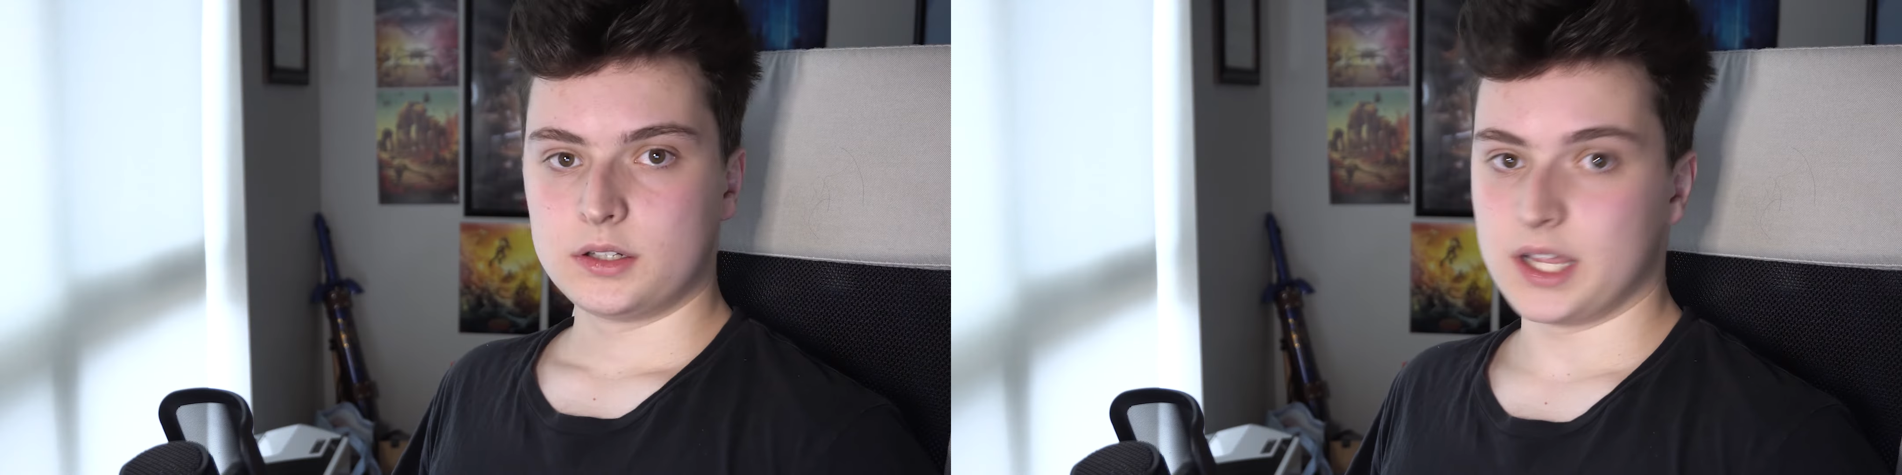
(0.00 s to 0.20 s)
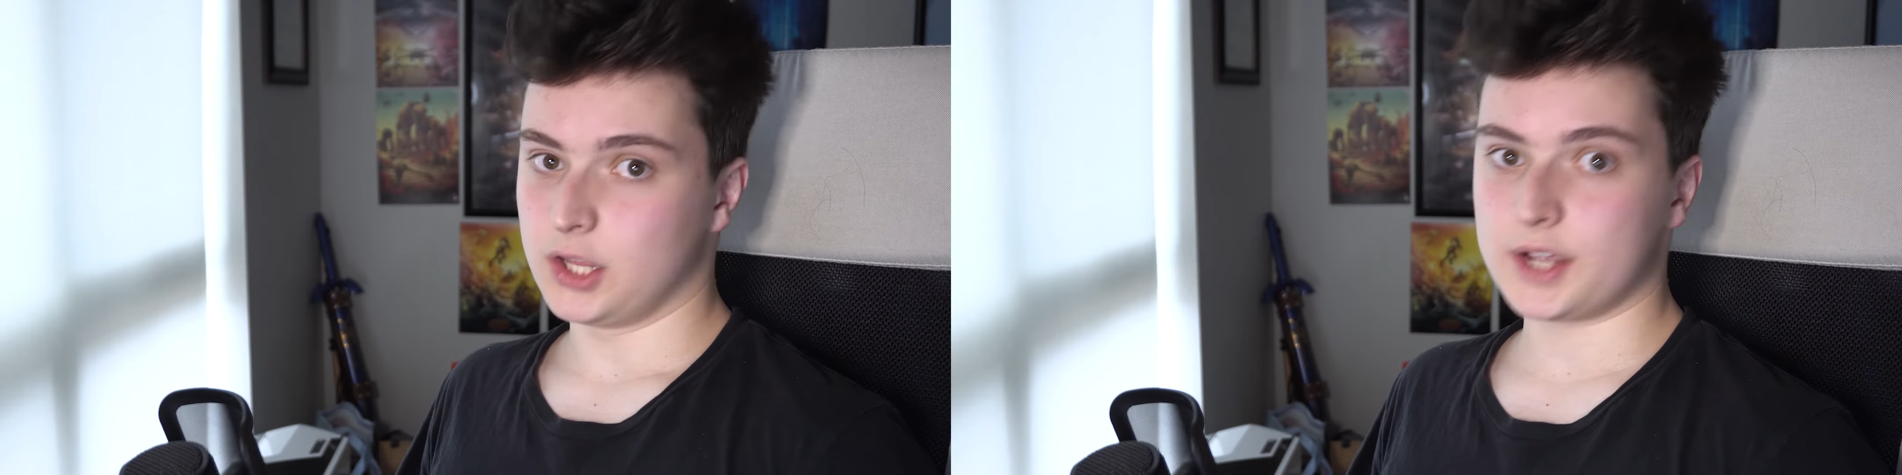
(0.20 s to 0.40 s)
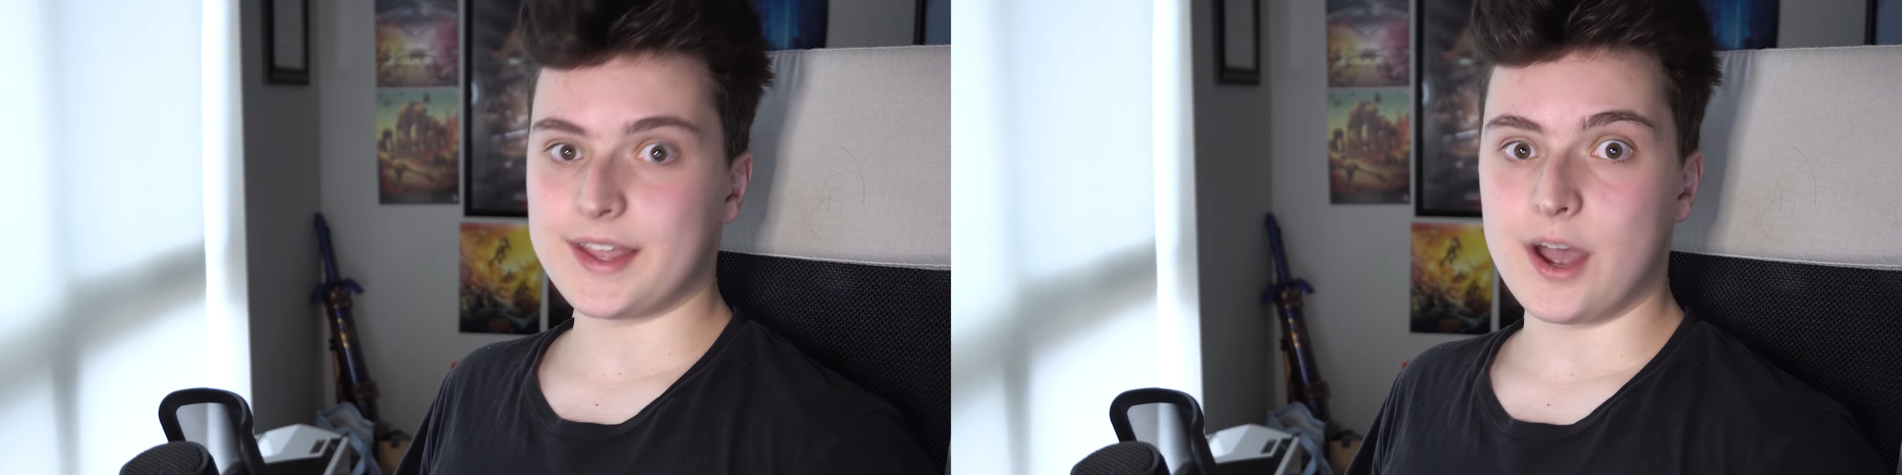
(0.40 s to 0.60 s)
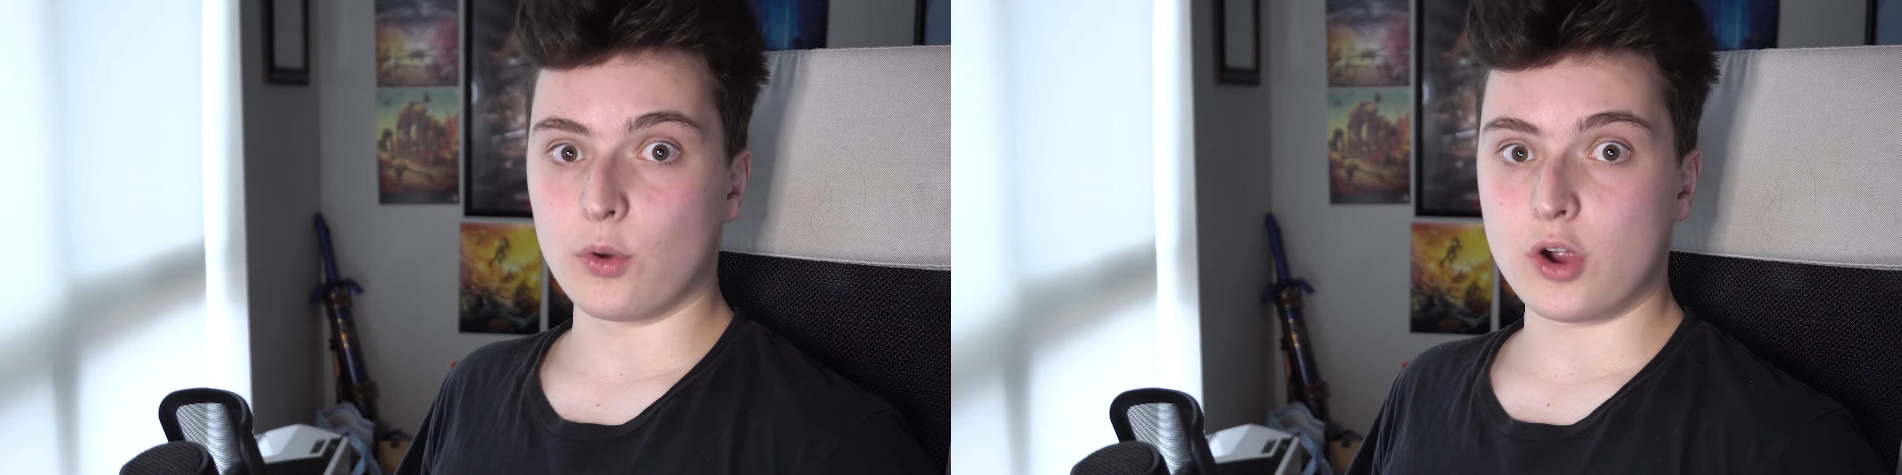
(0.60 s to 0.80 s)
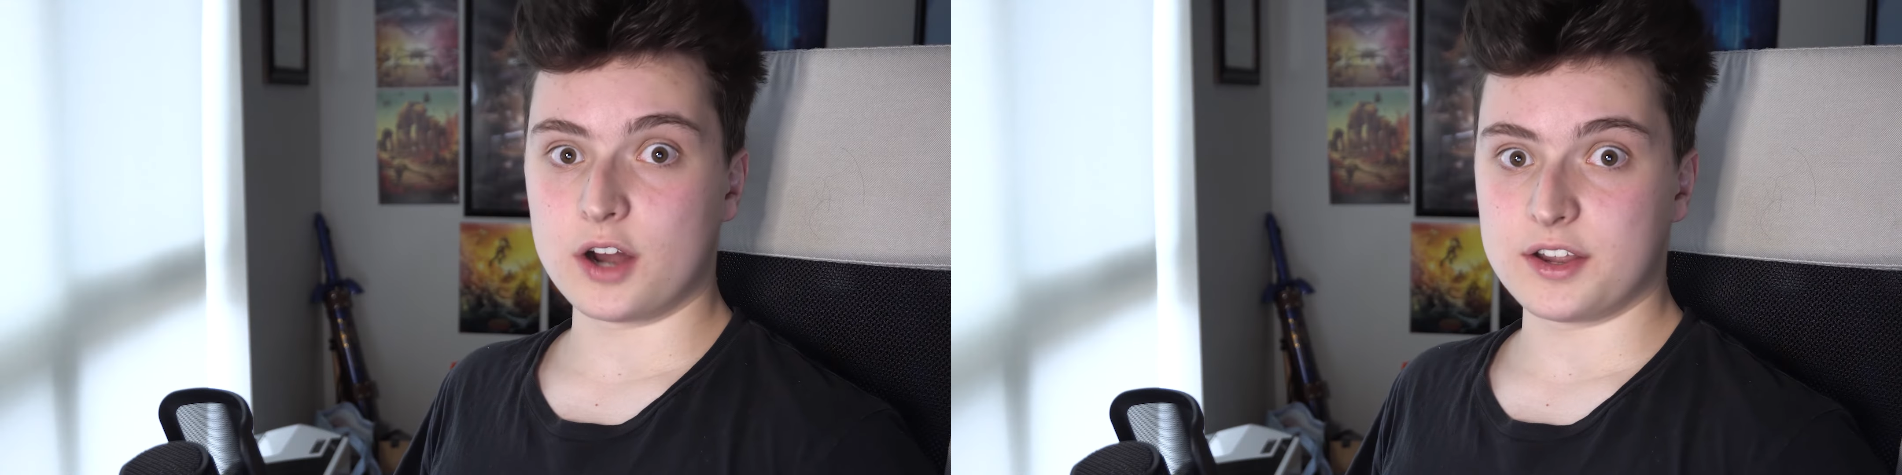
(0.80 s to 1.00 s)
And look at that,
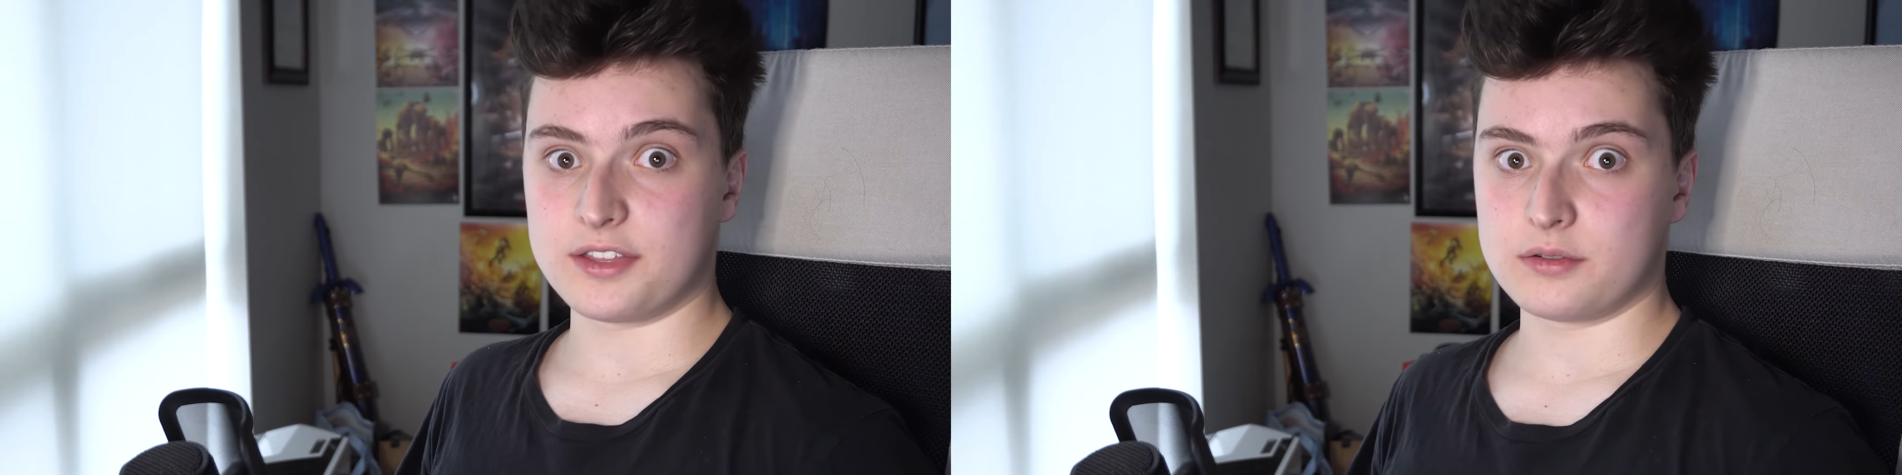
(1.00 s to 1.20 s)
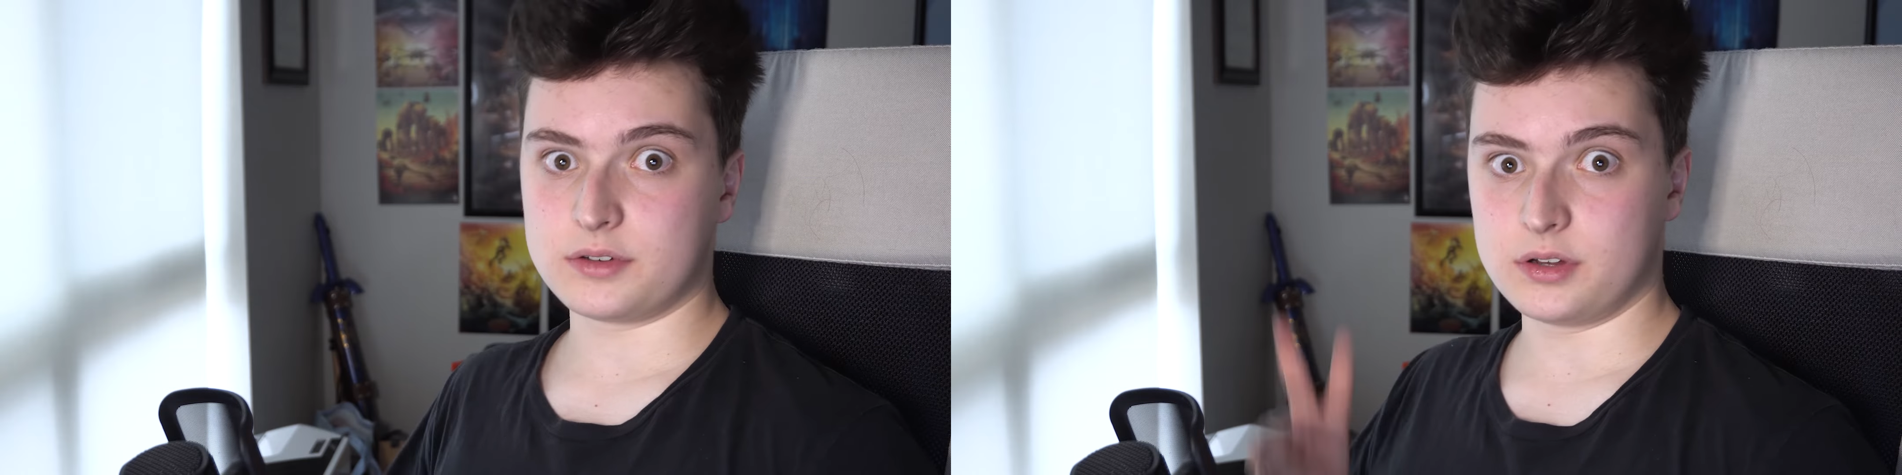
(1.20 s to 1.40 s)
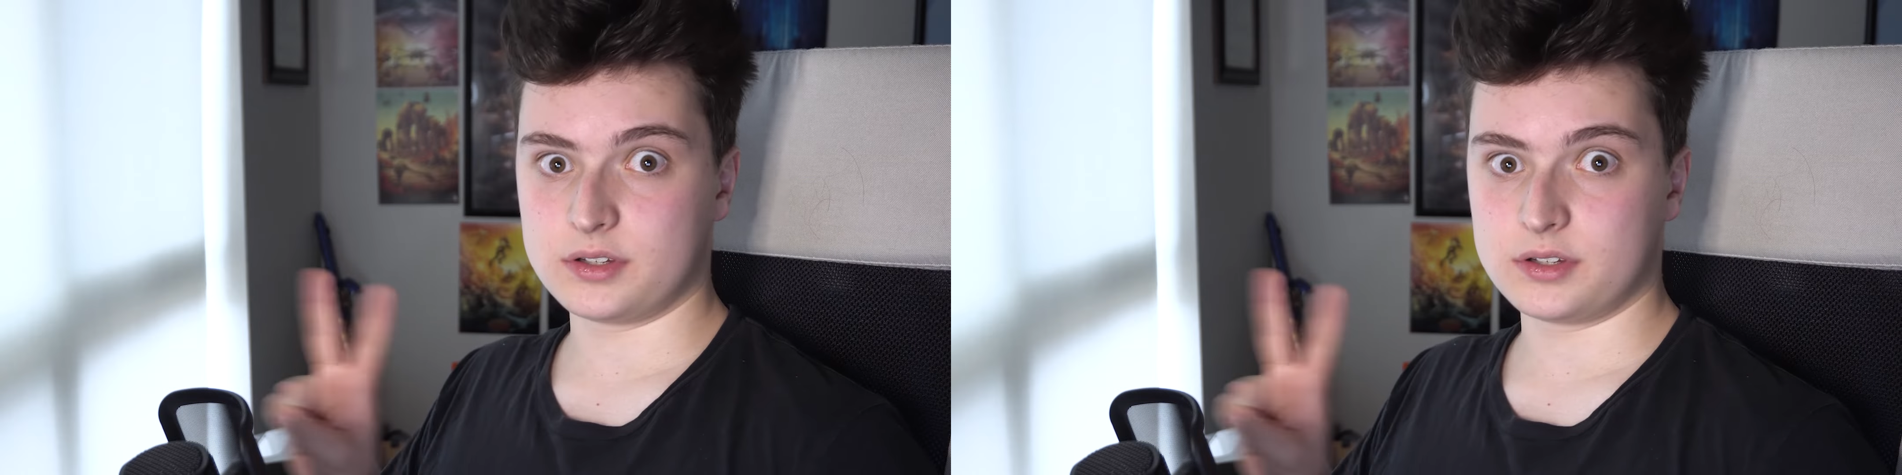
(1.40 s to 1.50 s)
we're already through 2